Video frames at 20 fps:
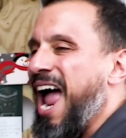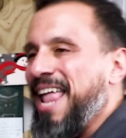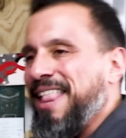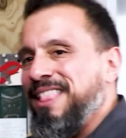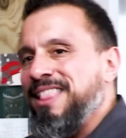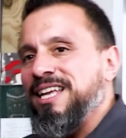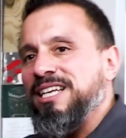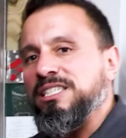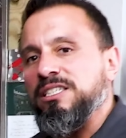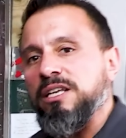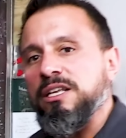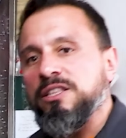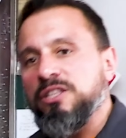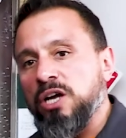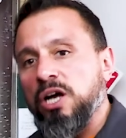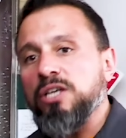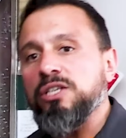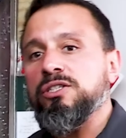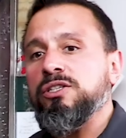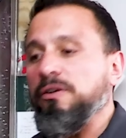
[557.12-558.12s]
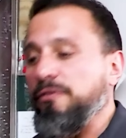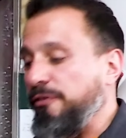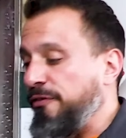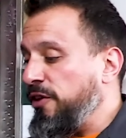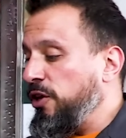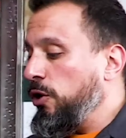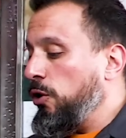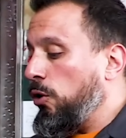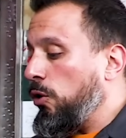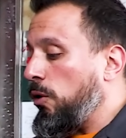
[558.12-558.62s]
This does
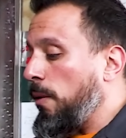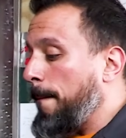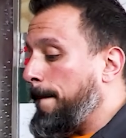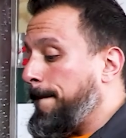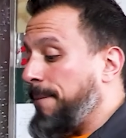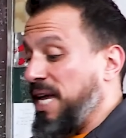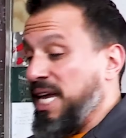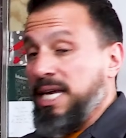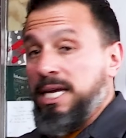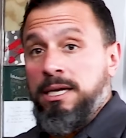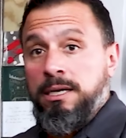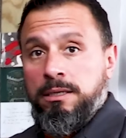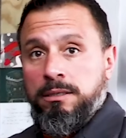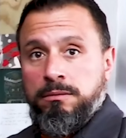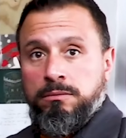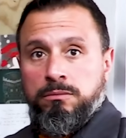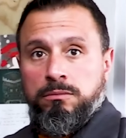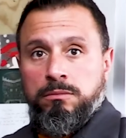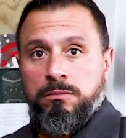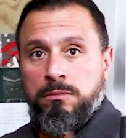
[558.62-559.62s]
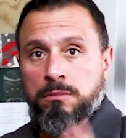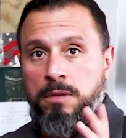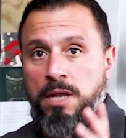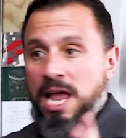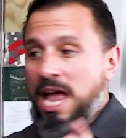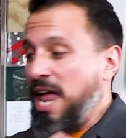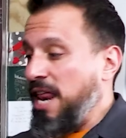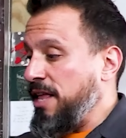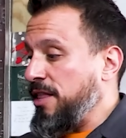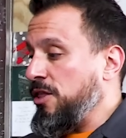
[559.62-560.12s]
feel big,
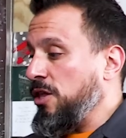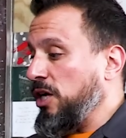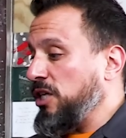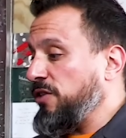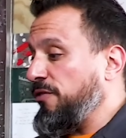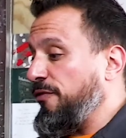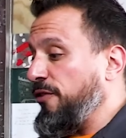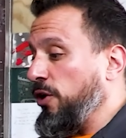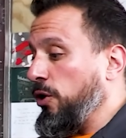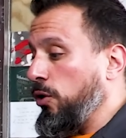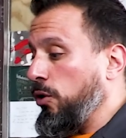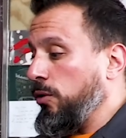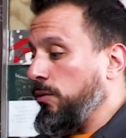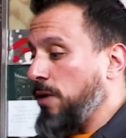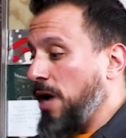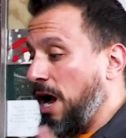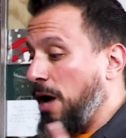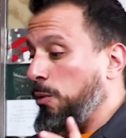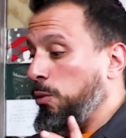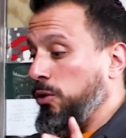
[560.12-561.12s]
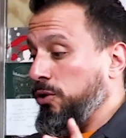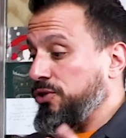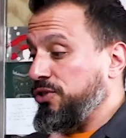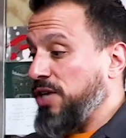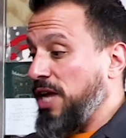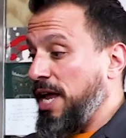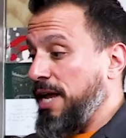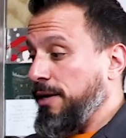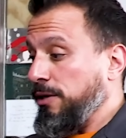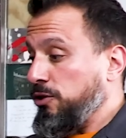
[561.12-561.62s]
and it does feel, I will
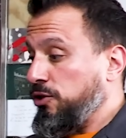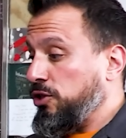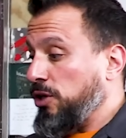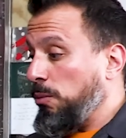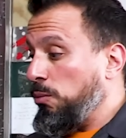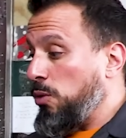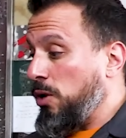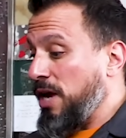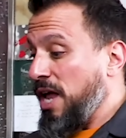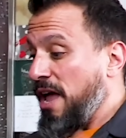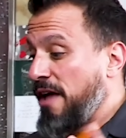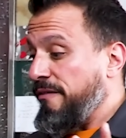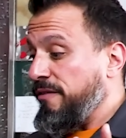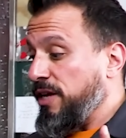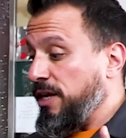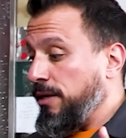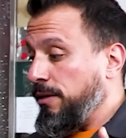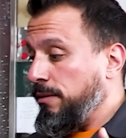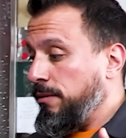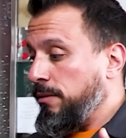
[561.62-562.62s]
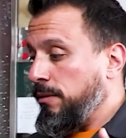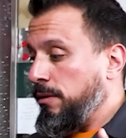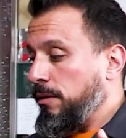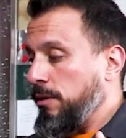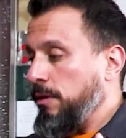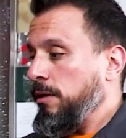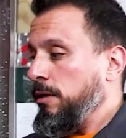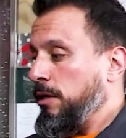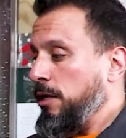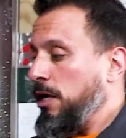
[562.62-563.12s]
say, somewhat heavy,
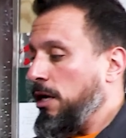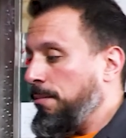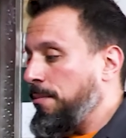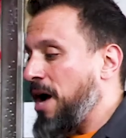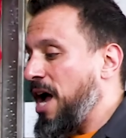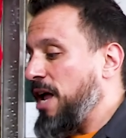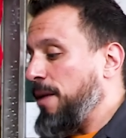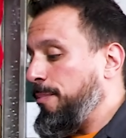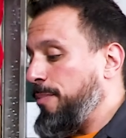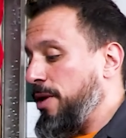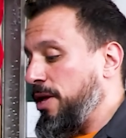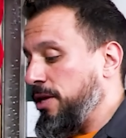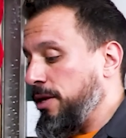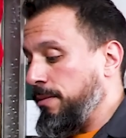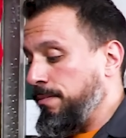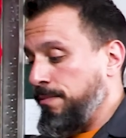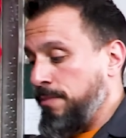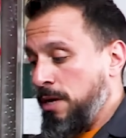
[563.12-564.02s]
in my opinion.